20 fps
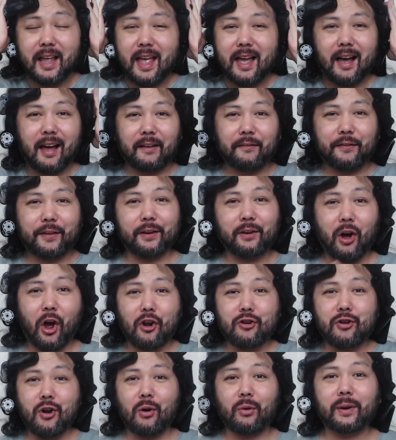I feel
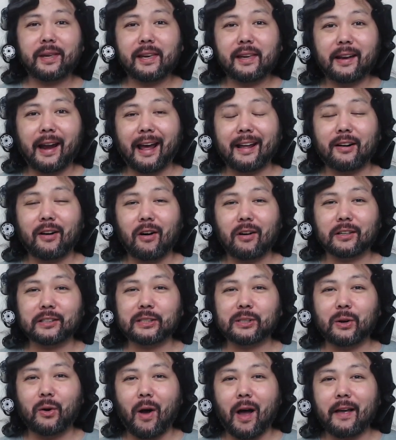no heat at all,
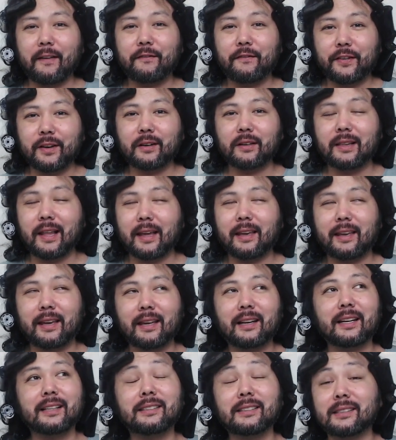so I feel like
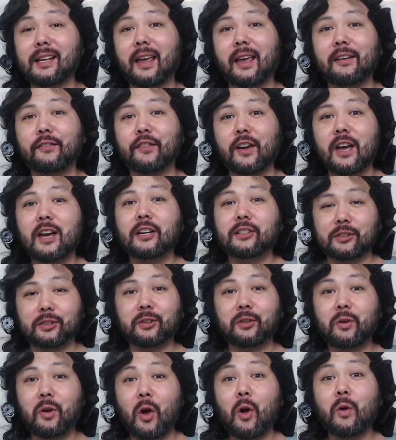it is safe
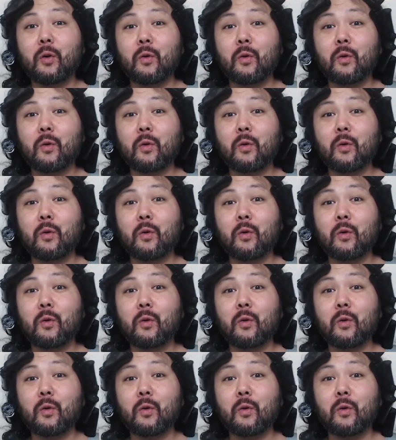to